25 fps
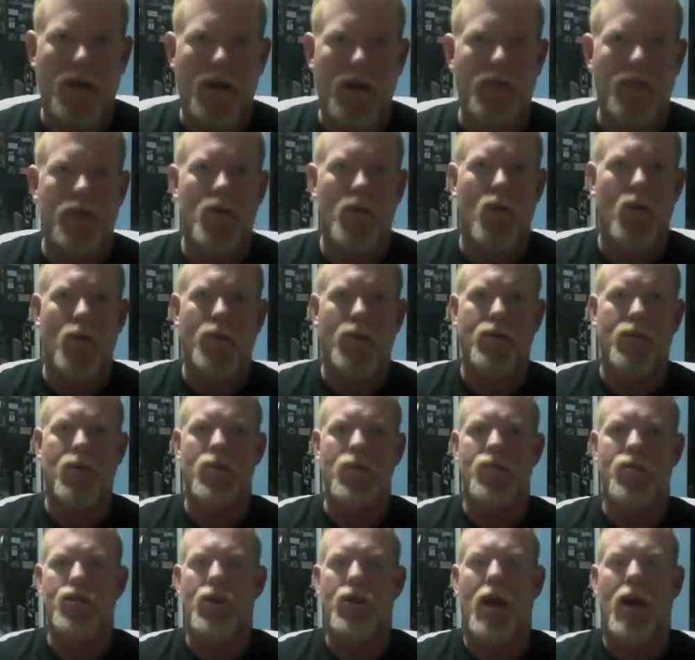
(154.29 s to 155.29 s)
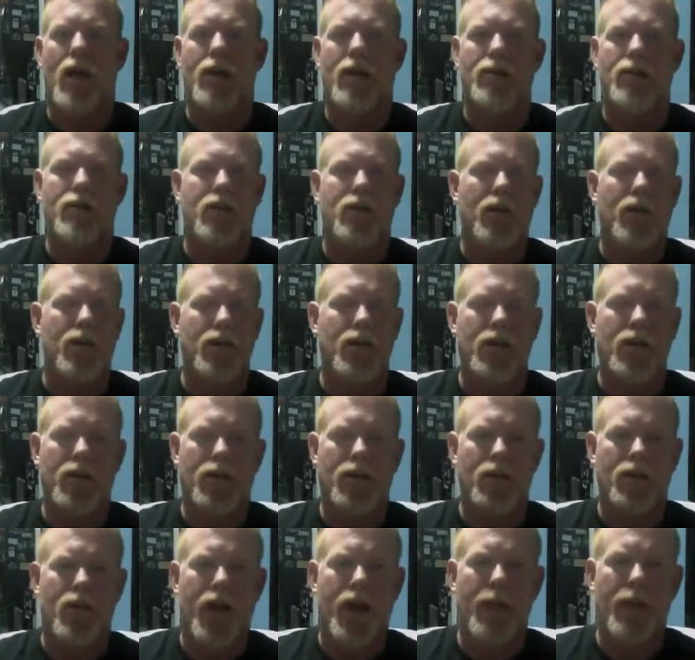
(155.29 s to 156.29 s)
cortisone shots and all the other
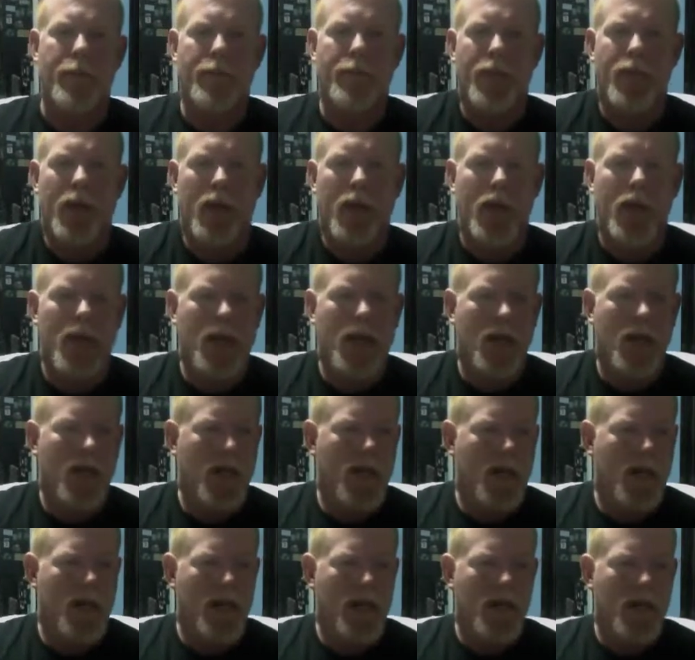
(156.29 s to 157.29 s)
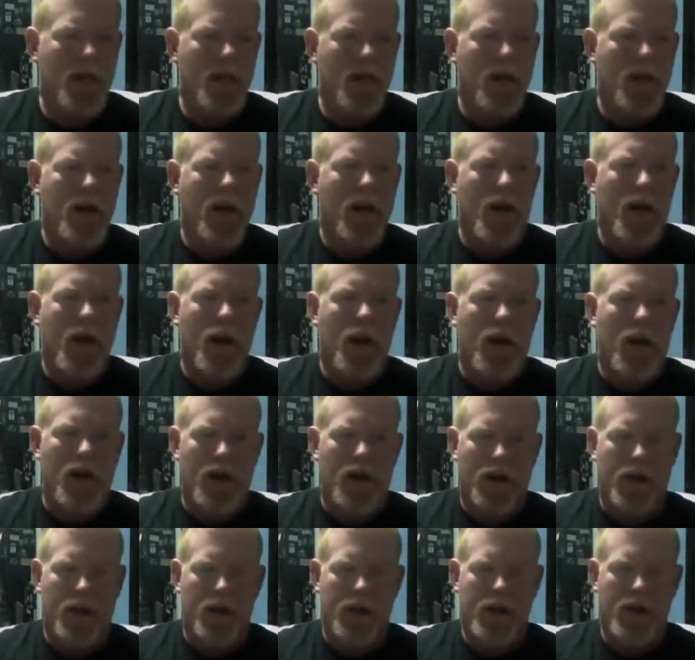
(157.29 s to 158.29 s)
crap.
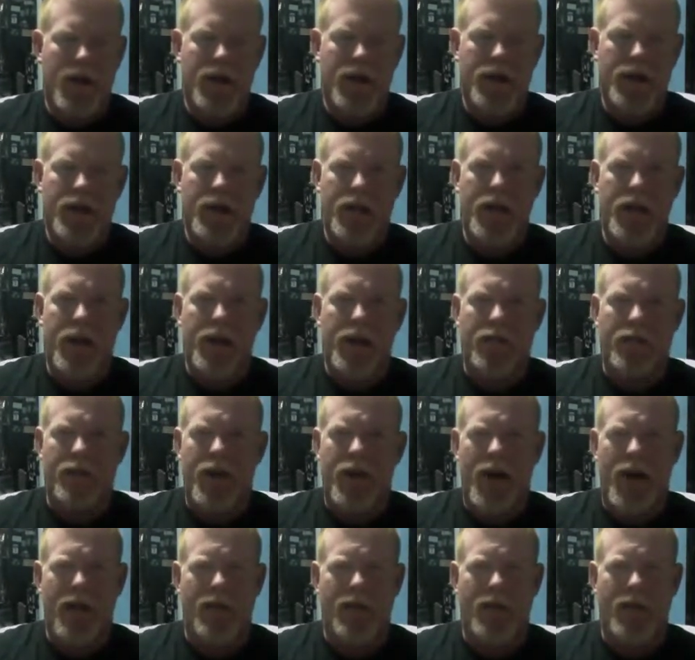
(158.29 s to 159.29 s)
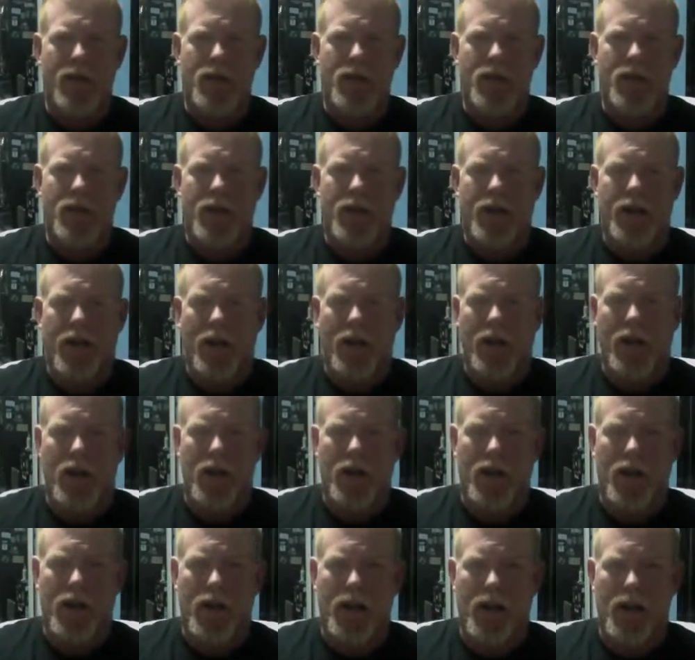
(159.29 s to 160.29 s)
In 1995, I was in
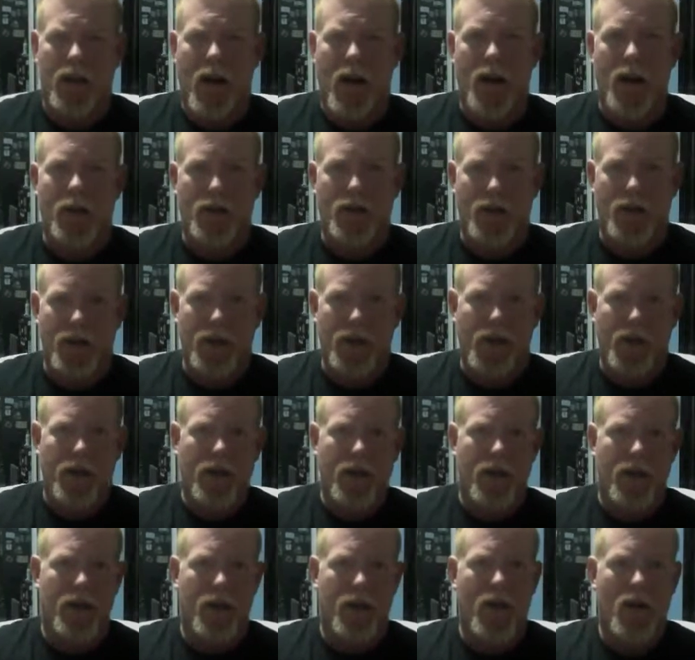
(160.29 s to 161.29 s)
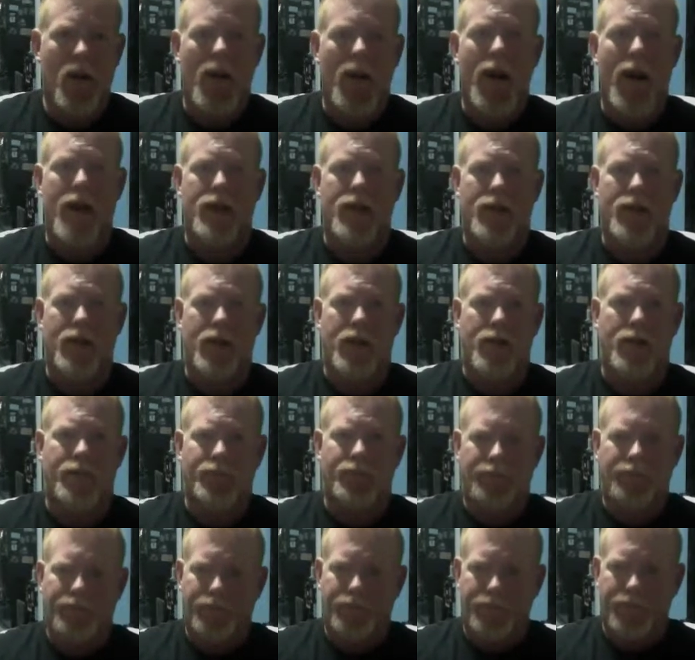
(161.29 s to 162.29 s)
a on-duty car accident,
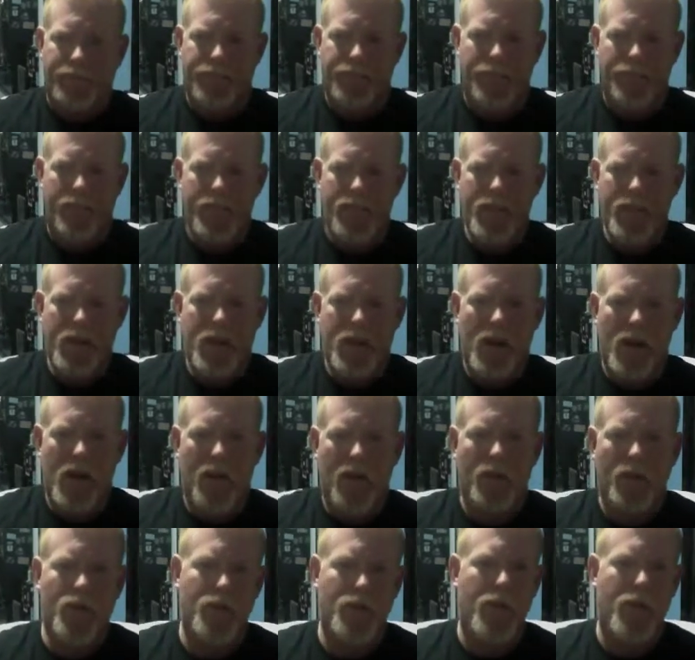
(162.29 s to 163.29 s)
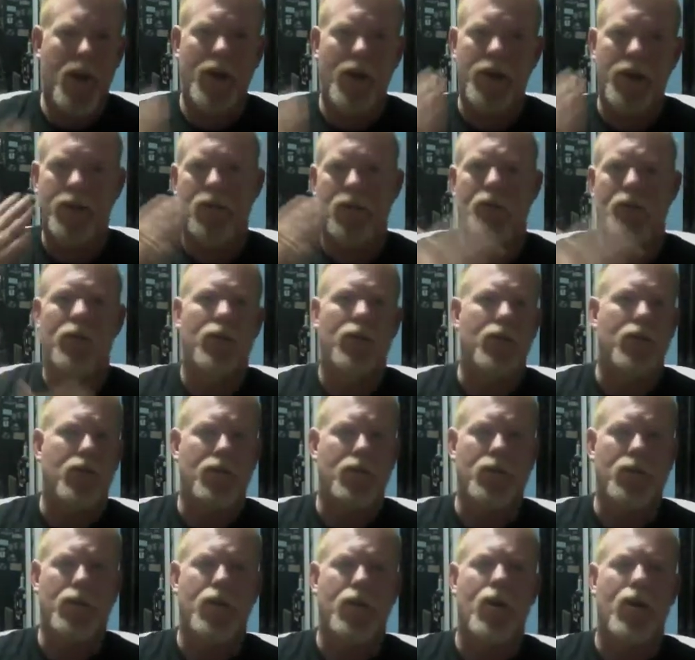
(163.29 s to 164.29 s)
responding
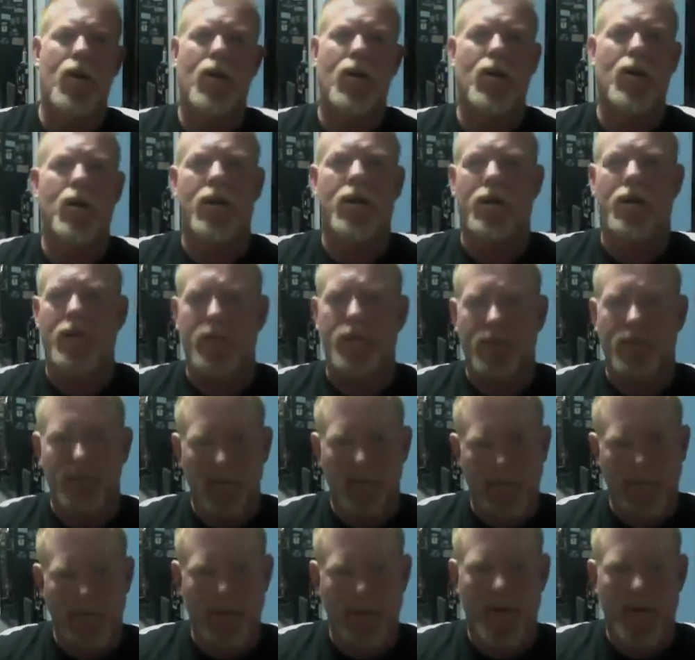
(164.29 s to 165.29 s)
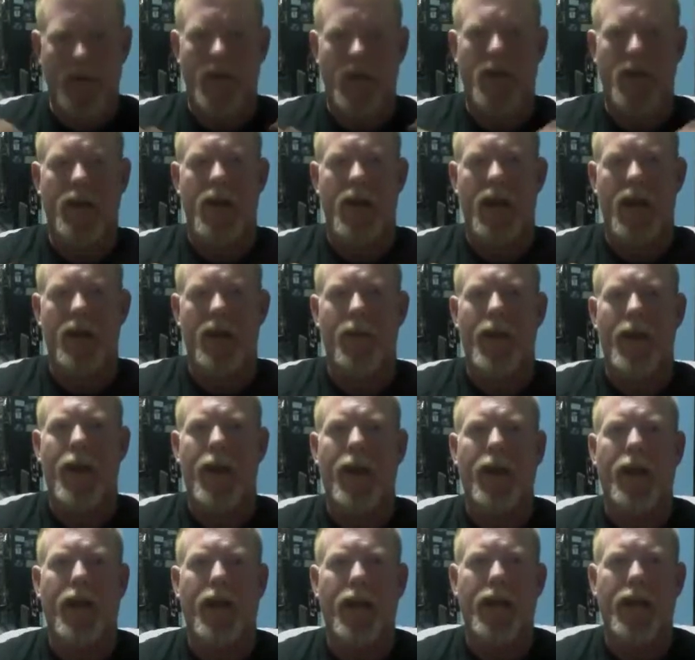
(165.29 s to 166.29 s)
to a call, and another guy ran
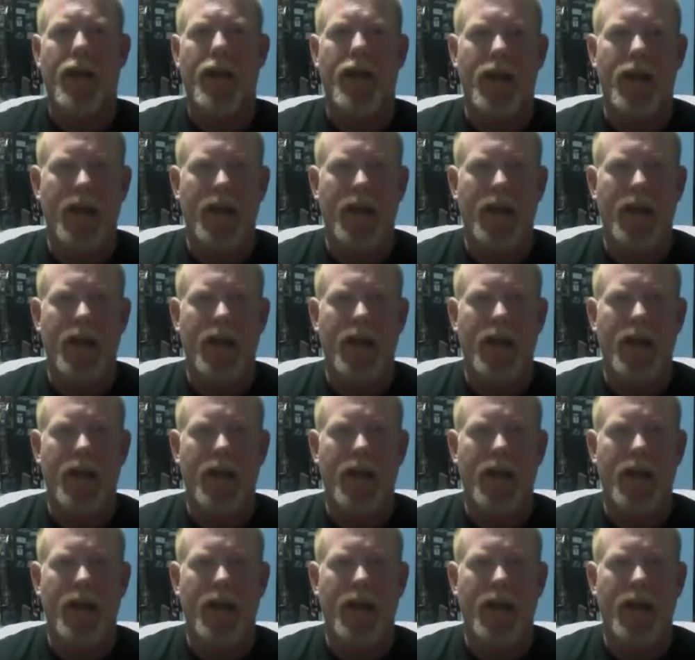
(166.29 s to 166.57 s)
a light,